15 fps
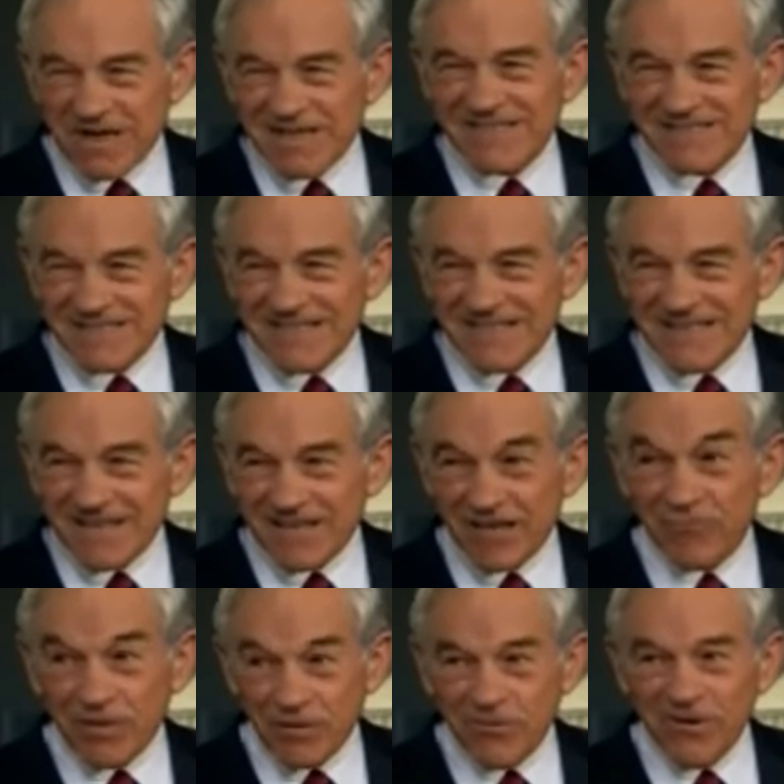wait and
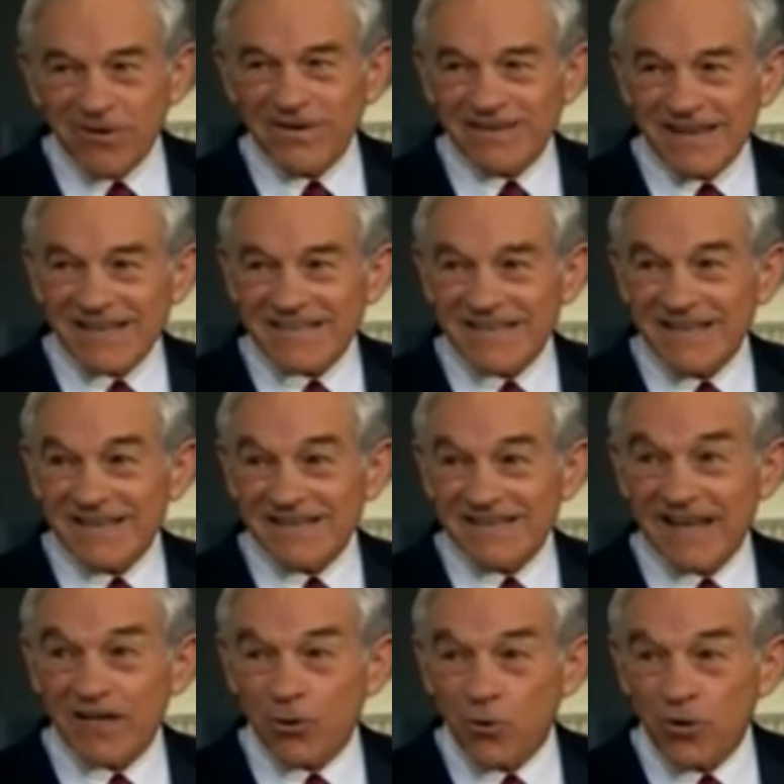see if he really does get a
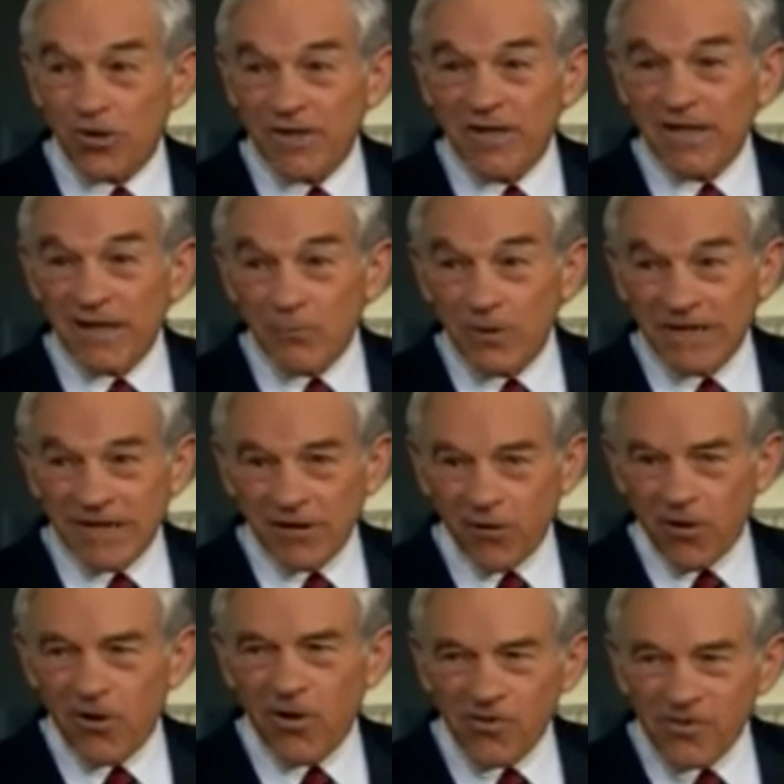day in court and we get
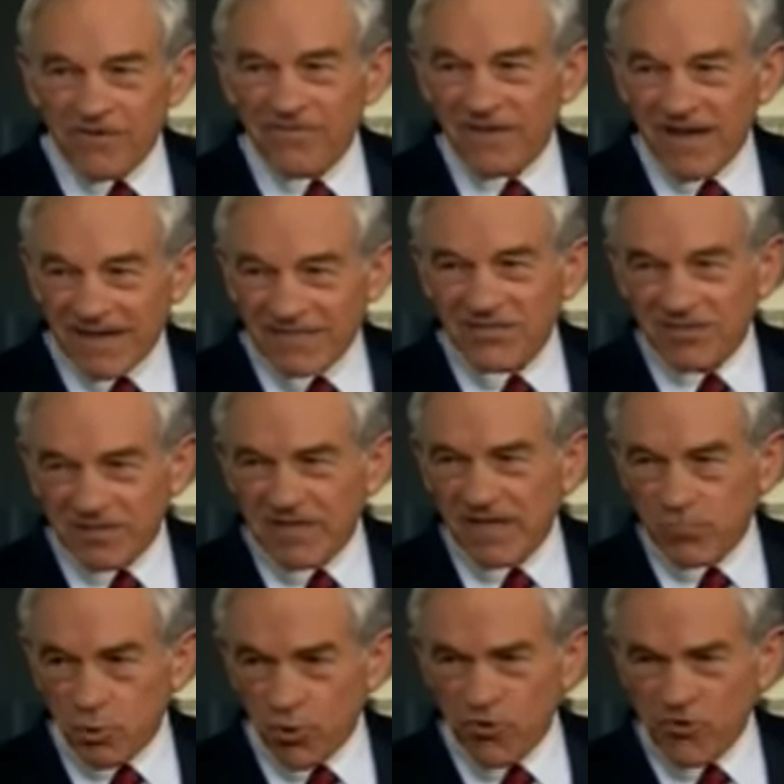all the facts on the
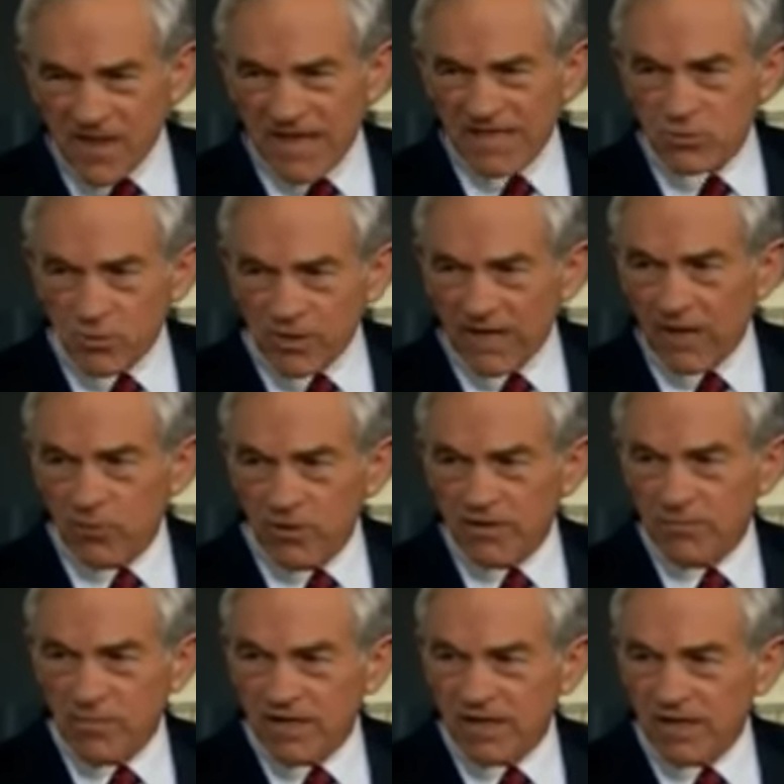table. That's what I
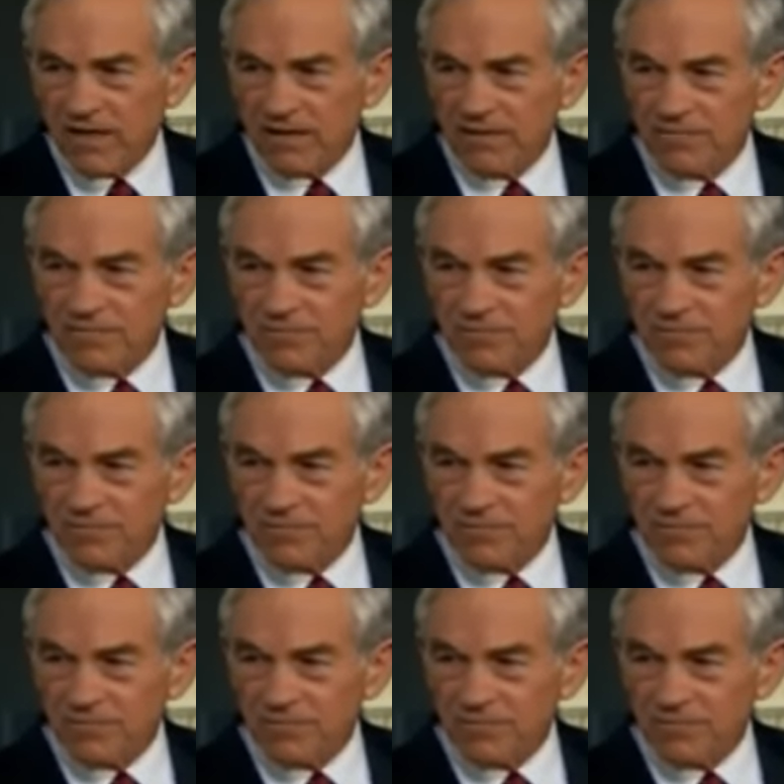would demand.